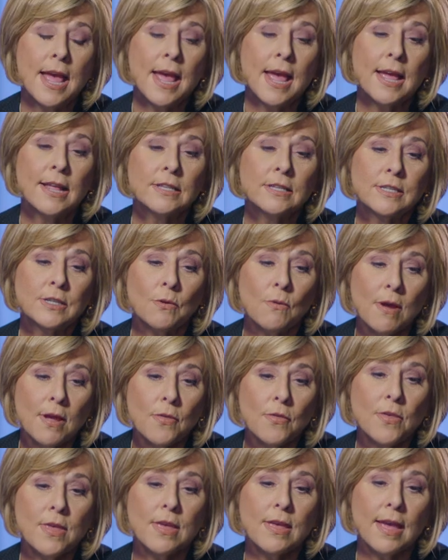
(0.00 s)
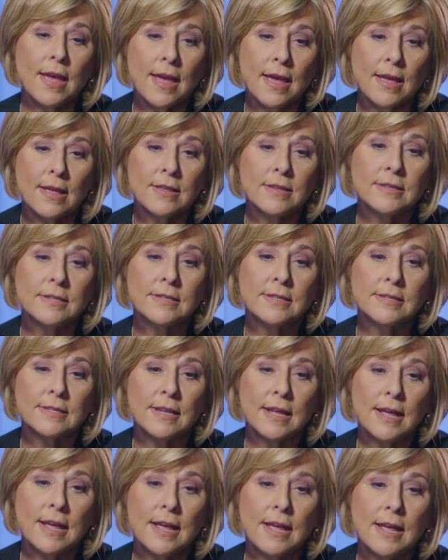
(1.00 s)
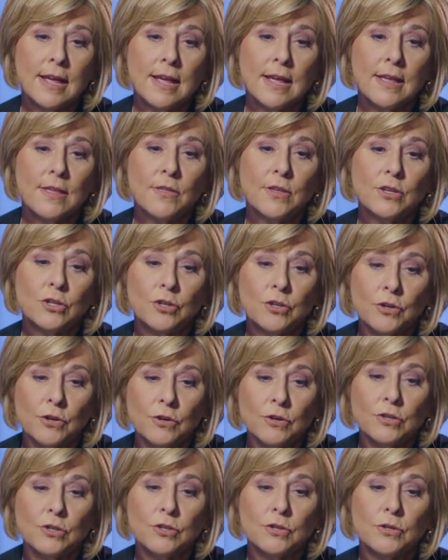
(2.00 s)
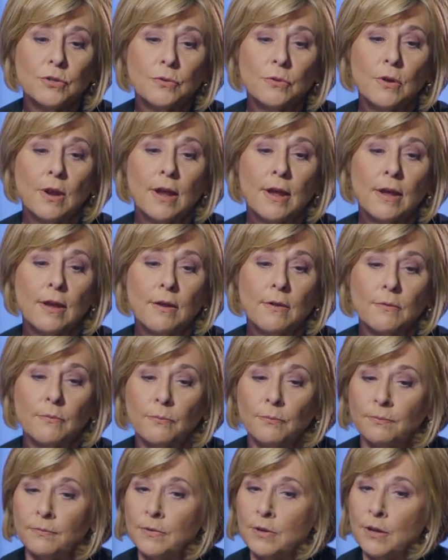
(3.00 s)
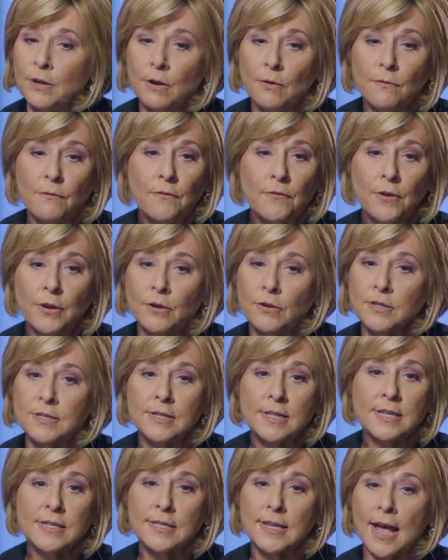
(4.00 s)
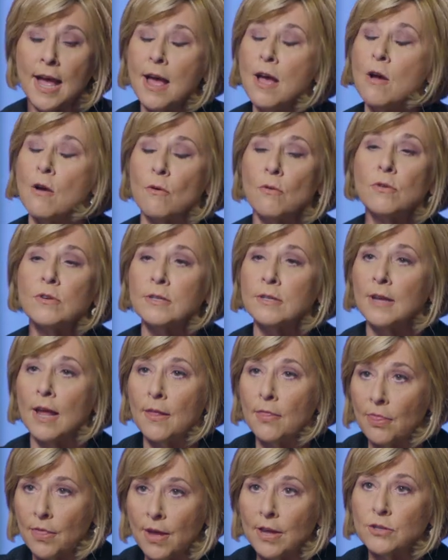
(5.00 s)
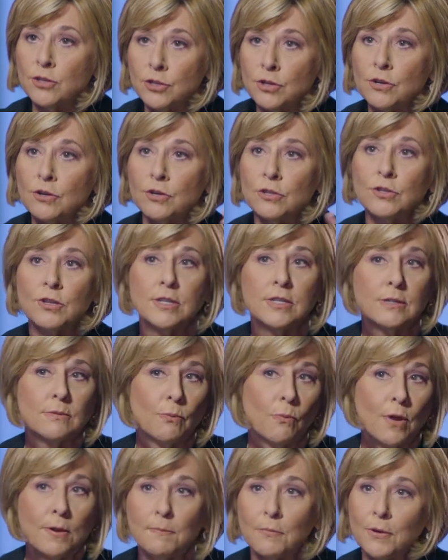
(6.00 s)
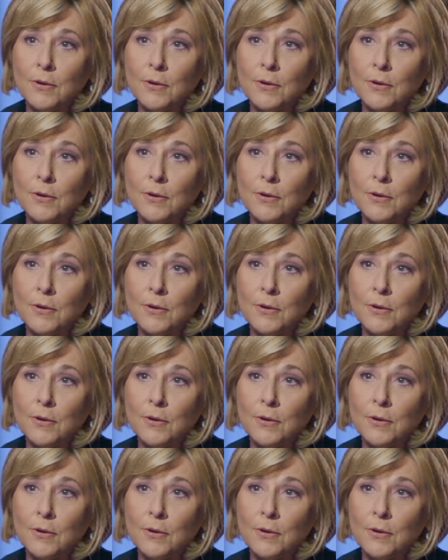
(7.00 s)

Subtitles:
And so I think as the church, figures this out, and the church is one